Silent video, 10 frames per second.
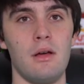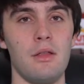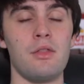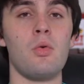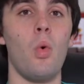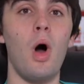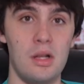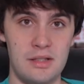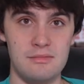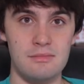Their
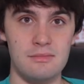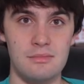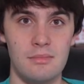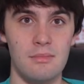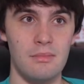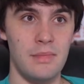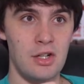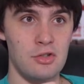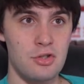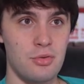wallet.
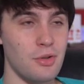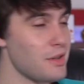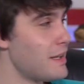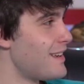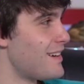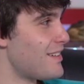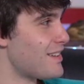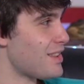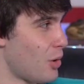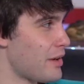They're truly
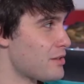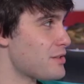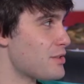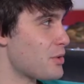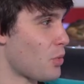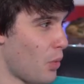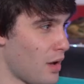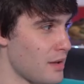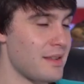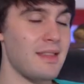loyal to their
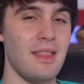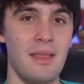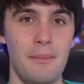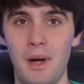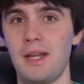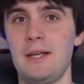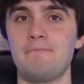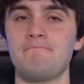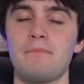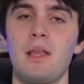wallet and the money.
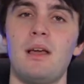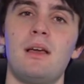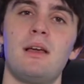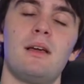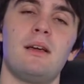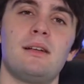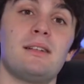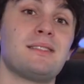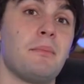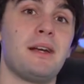
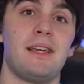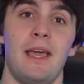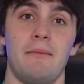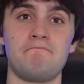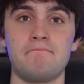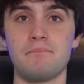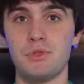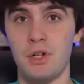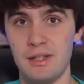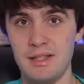It's a money game.
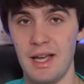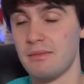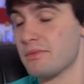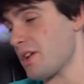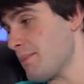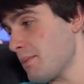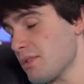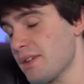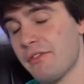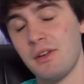Sorry to say it. Some people
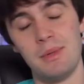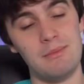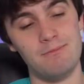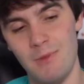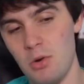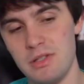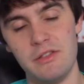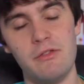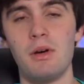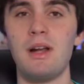are different, but most
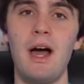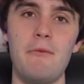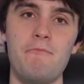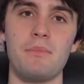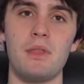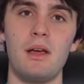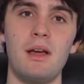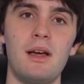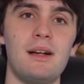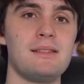of them are not.
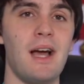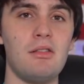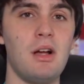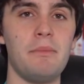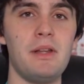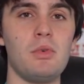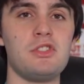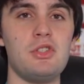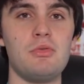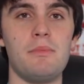Title company
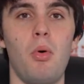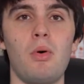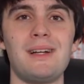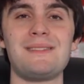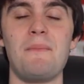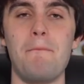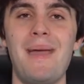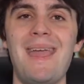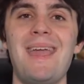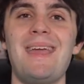wants you to pour in as
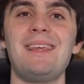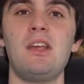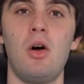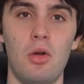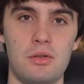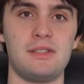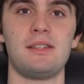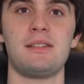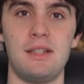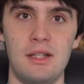many
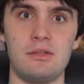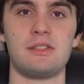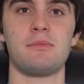wholesaling deals as